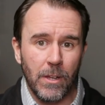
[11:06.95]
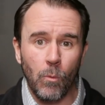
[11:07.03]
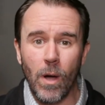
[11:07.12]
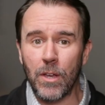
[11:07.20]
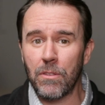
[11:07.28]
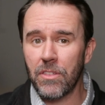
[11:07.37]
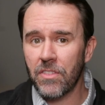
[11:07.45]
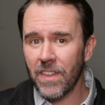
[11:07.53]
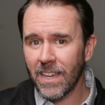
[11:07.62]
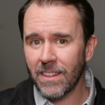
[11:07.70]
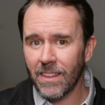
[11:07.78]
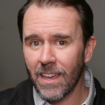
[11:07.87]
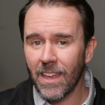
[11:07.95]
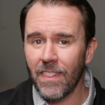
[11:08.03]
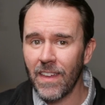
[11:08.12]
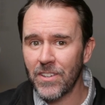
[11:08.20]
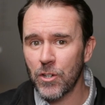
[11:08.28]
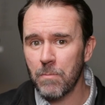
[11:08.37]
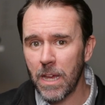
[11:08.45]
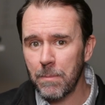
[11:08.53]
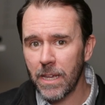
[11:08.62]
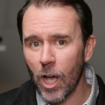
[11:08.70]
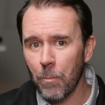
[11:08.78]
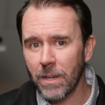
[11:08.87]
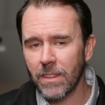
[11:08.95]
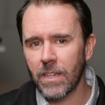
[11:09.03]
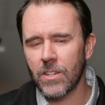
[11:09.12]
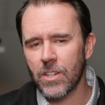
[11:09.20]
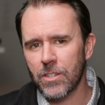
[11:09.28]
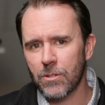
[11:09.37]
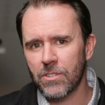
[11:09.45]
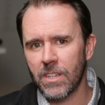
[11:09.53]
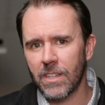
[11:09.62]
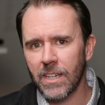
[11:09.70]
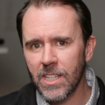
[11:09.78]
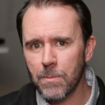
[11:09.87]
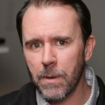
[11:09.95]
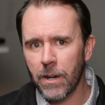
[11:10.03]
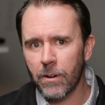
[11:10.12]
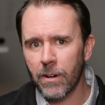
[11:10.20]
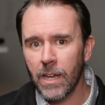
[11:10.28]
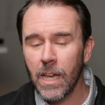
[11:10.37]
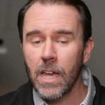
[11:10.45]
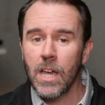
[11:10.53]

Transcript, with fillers: and while you think that you may be helping the adjuster see the hits better,